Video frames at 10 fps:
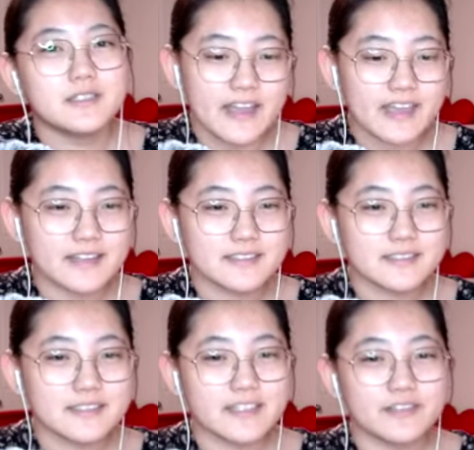And
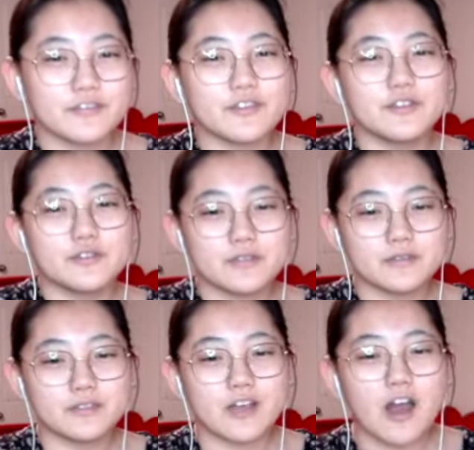if you
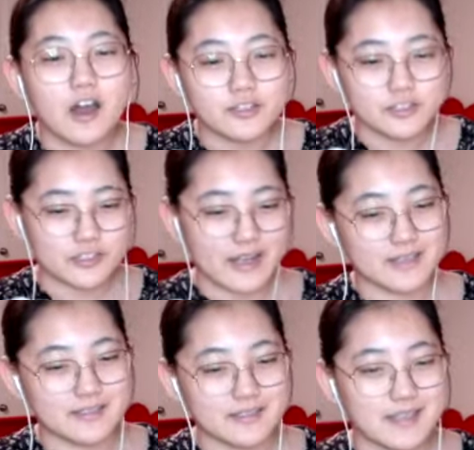
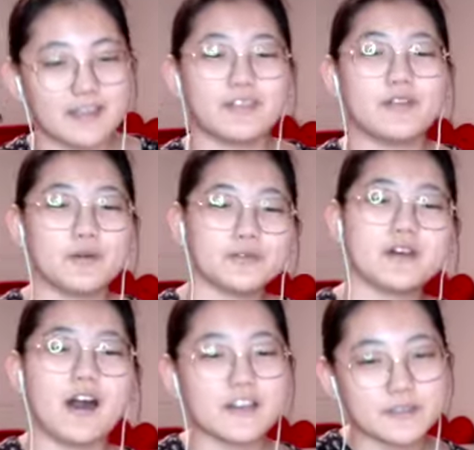contrast like those
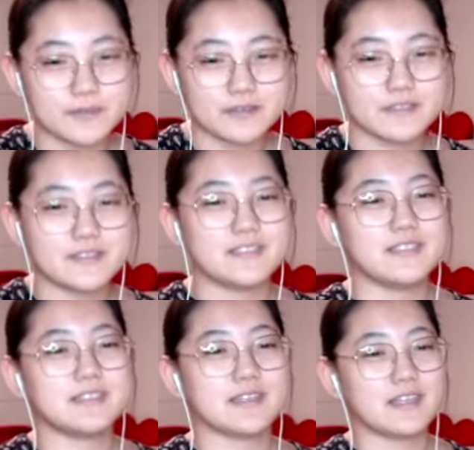hospital
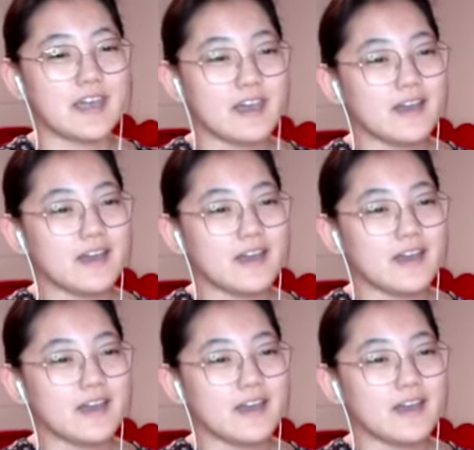scenes and